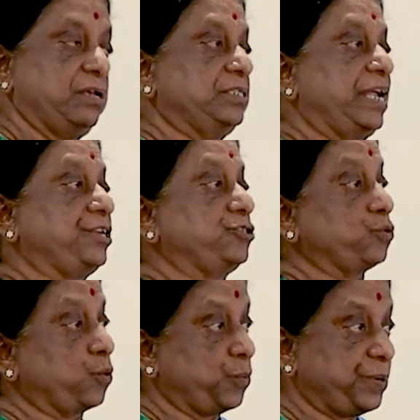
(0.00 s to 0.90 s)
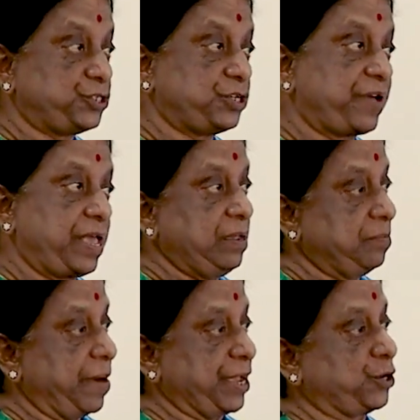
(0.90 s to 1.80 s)
that is OBGY,
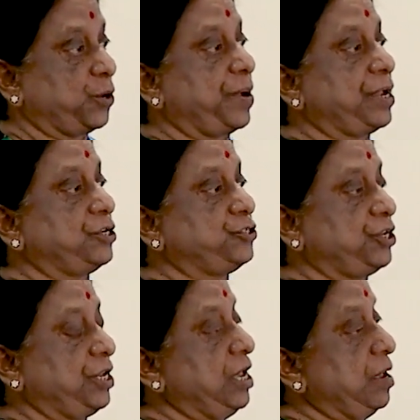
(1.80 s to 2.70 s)
microbiology,